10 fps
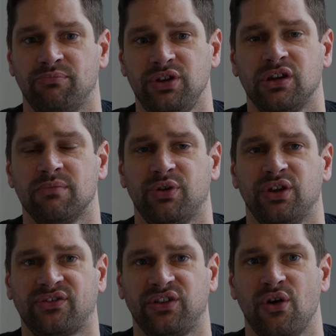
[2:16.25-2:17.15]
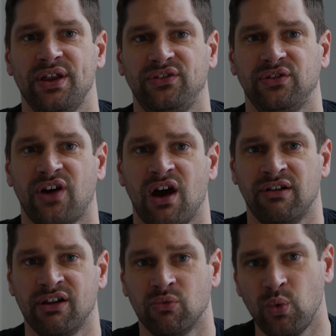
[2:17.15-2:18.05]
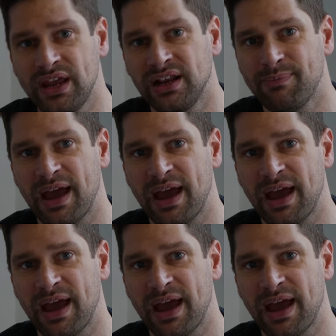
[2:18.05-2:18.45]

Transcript: but you can put a slot into your diary on a weekly